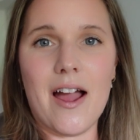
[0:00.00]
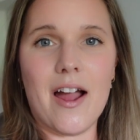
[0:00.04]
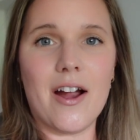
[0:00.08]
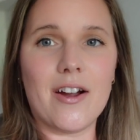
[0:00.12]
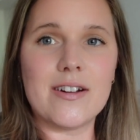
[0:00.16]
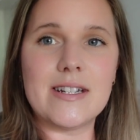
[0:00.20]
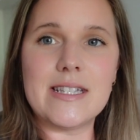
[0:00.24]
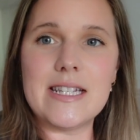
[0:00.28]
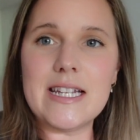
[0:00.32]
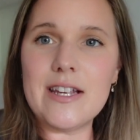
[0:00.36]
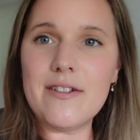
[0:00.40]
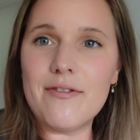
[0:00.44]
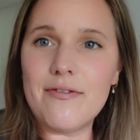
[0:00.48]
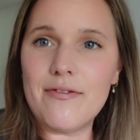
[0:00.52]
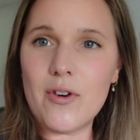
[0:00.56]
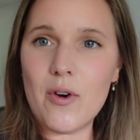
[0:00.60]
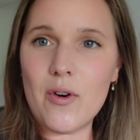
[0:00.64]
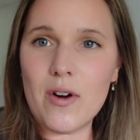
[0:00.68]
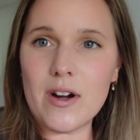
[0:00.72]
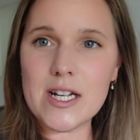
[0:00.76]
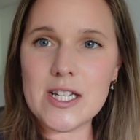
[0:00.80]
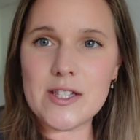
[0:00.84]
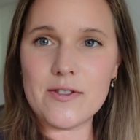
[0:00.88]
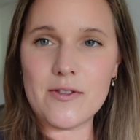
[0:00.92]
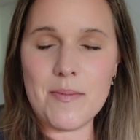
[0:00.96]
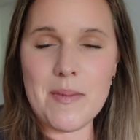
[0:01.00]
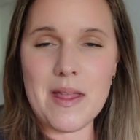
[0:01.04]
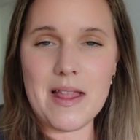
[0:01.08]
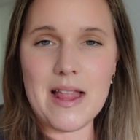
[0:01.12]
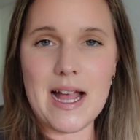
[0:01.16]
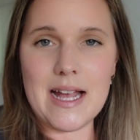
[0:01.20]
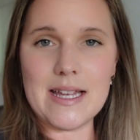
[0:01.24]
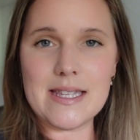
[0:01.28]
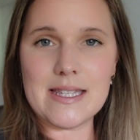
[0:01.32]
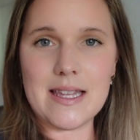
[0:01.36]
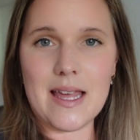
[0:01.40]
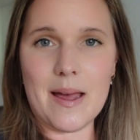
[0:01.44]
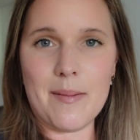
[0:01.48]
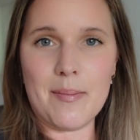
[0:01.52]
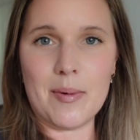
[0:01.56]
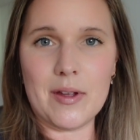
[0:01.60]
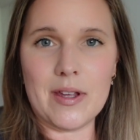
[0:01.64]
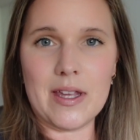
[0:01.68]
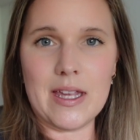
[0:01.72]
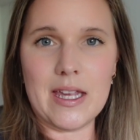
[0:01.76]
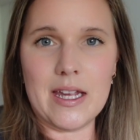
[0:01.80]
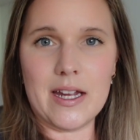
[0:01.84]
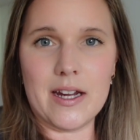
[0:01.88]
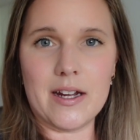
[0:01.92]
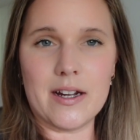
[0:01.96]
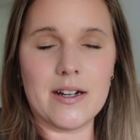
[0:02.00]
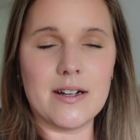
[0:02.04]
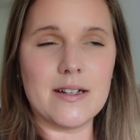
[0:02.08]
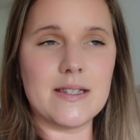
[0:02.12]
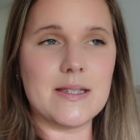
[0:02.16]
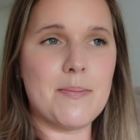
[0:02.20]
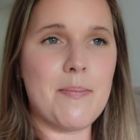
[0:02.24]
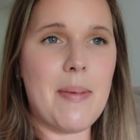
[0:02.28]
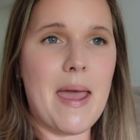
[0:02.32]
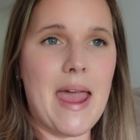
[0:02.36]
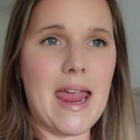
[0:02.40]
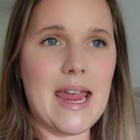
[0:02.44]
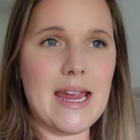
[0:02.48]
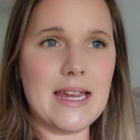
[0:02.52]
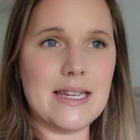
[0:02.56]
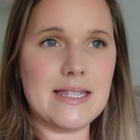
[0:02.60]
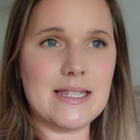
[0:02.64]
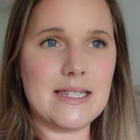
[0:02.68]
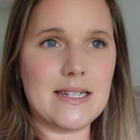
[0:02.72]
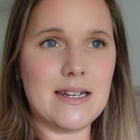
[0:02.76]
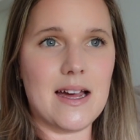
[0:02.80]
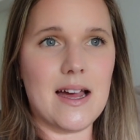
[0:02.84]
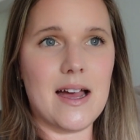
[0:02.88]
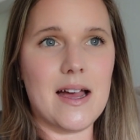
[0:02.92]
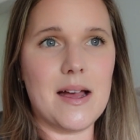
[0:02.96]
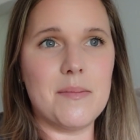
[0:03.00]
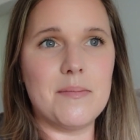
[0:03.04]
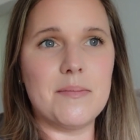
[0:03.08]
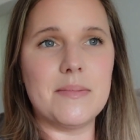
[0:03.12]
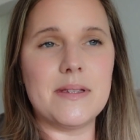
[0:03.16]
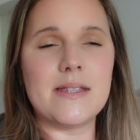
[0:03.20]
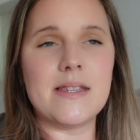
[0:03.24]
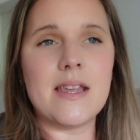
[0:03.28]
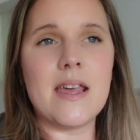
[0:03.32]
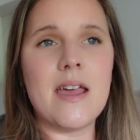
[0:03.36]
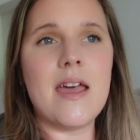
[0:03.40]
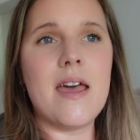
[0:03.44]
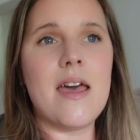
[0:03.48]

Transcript: our T4s from the last couple years, pay stubs,